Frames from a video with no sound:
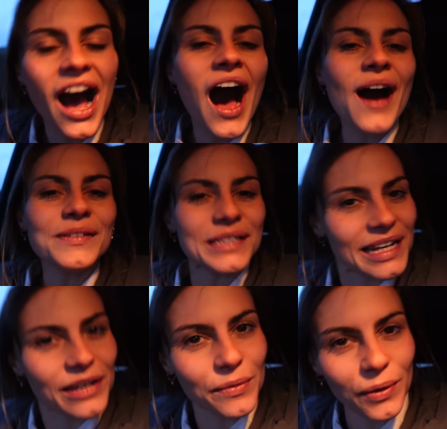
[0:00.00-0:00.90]
I'll
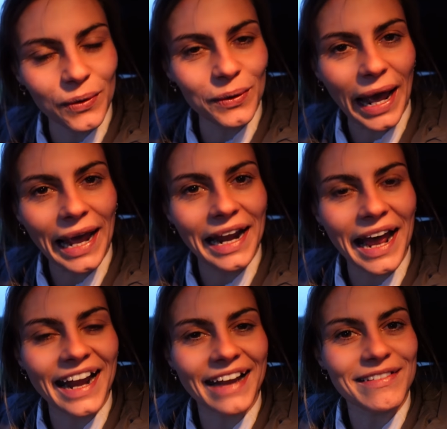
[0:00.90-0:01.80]
see you all in
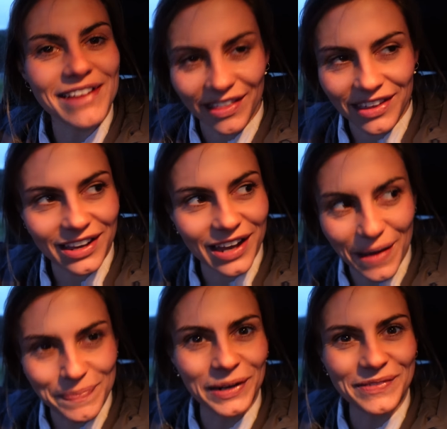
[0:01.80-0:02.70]
another
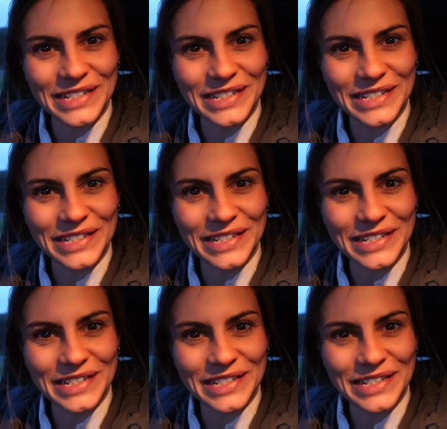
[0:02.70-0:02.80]
couple of